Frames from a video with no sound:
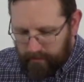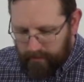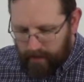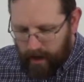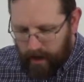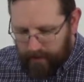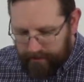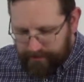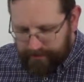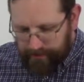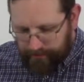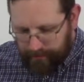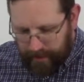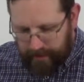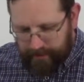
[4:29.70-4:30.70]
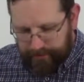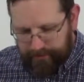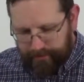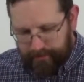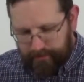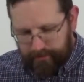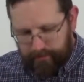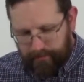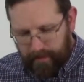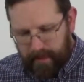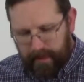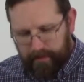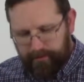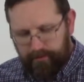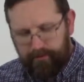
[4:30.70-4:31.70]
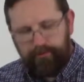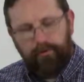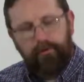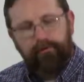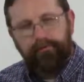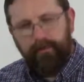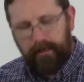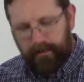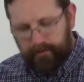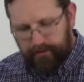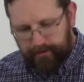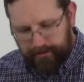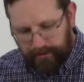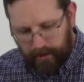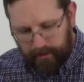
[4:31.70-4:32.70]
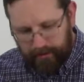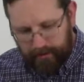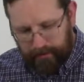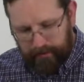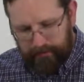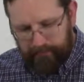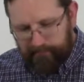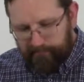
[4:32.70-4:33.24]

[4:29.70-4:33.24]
God is the greatest being, so it's only fitting to start there.